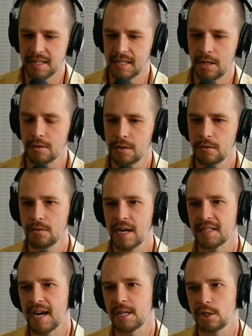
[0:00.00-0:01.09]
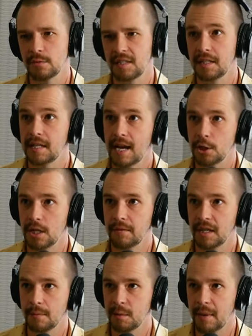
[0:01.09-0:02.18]
you don't do nice actions with the intention of
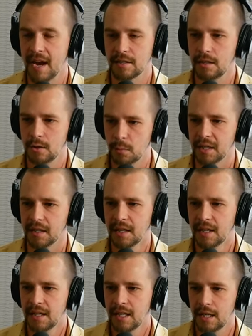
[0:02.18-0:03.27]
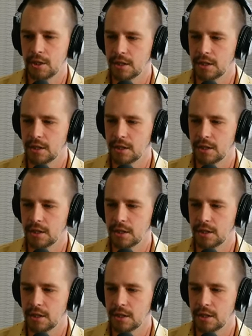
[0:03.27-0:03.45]
it coming back to you, but it